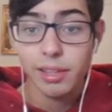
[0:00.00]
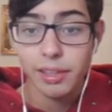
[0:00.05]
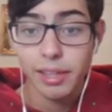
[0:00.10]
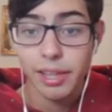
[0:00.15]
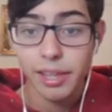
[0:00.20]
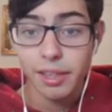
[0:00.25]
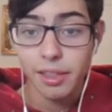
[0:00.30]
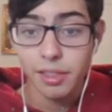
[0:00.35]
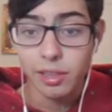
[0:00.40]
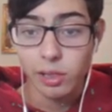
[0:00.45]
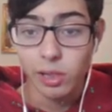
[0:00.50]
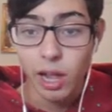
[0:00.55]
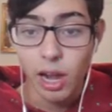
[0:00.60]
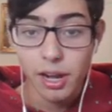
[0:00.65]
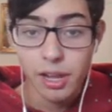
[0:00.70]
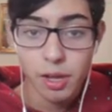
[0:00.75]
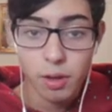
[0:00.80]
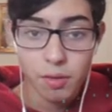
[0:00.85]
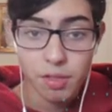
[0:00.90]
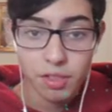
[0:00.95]
his
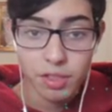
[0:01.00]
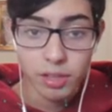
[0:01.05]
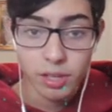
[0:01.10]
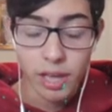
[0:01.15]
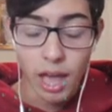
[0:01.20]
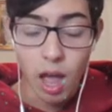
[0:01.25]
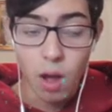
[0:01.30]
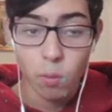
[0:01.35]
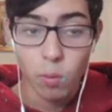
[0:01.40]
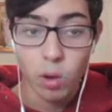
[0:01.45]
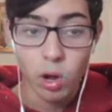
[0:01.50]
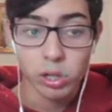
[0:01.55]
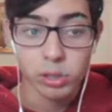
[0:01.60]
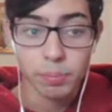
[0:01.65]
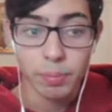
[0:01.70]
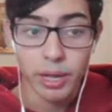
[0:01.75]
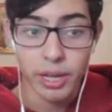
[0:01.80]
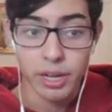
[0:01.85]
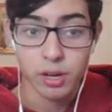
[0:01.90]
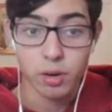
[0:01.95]
Latios got
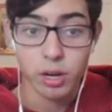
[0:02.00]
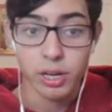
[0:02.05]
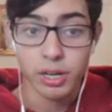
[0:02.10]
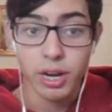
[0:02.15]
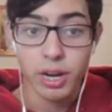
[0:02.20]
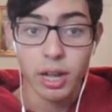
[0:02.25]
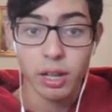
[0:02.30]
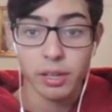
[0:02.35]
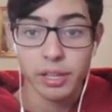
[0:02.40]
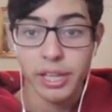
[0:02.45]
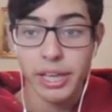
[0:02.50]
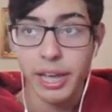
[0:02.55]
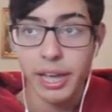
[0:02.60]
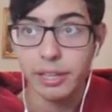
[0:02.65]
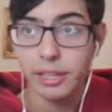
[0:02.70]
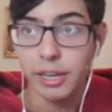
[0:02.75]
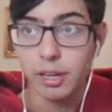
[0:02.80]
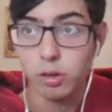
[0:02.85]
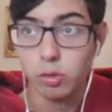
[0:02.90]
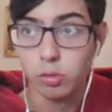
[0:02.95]
walled by Crocodile. He
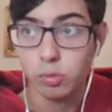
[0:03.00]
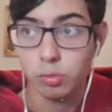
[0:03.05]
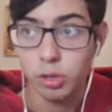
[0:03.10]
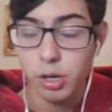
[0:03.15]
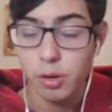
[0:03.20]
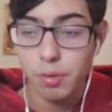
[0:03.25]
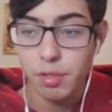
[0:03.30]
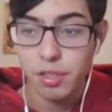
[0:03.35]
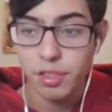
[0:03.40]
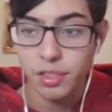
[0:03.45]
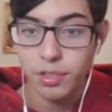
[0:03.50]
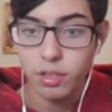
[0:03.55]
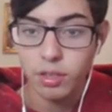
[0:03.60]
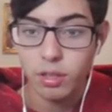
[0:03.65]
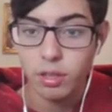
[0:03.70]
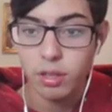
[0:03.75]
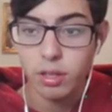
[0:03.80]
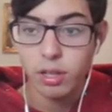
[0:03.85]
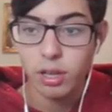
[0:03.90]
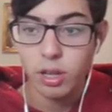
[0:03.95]
had like Roost,
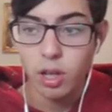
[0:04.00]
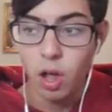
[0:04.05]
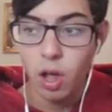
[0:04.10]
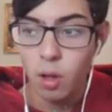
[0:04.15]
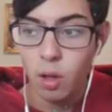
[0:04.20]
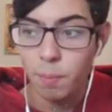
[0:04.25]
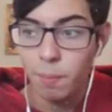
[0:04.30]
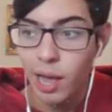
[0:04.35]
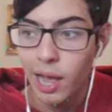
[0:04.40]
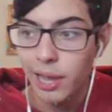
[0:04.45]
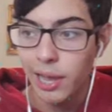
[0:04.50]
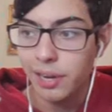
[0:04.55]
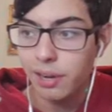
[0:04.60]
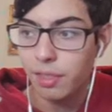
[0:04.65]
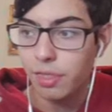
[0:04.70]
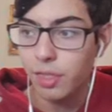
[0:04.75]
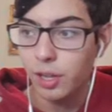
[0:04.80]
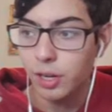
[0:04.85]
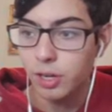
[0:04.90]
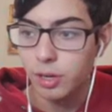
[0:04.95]
Calm Mind,
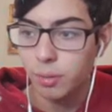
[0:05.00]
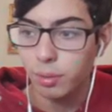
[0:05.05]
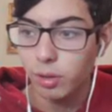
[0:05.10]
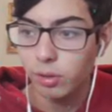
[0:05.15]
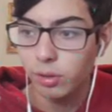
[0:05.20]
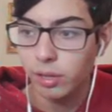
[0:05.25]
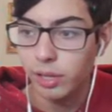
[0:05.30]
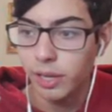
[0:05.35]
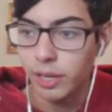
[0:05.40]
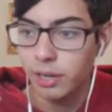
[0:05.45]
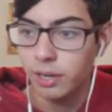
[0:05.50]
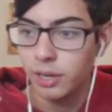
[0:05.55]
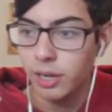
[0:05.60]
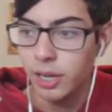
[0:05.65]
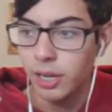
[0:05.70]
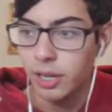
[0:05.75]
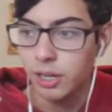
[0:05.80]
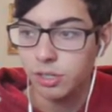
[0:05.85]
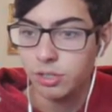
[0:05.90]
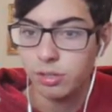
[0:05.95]
Thunderbolt, and
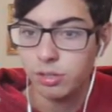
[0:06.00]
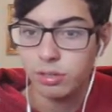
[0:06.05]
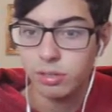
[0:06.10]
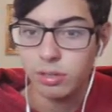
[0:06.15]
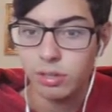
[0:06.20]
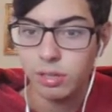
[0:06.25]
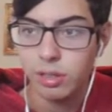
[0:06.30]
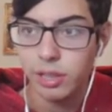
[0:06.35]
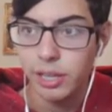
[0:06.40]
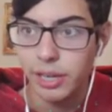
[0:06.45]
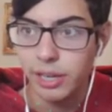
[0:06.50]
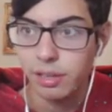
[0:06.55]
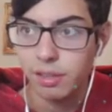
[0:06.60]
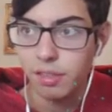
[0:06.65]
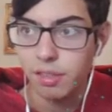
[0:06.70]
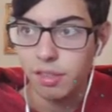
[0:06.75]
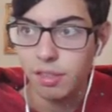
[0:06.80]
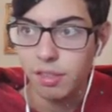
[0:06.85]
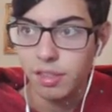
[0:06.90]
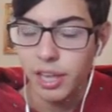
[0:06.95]
like
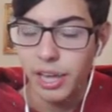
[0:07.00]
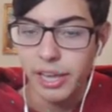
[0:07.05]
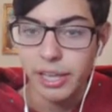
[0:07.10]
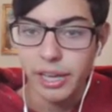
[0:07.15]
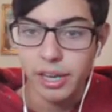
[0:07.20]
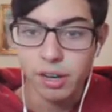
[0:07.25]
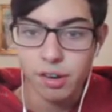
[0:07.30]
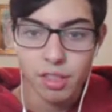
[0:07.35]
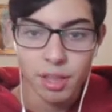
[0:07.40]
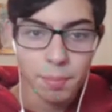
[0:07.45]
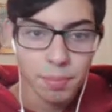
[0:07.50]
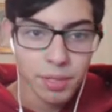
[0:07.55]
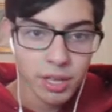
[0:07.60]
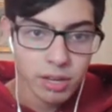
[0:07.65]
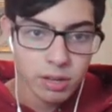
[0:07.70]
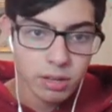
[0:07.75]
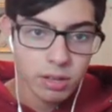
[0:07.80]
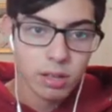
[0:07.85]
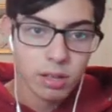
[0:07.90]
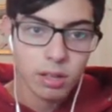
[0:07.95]
Psychic or something.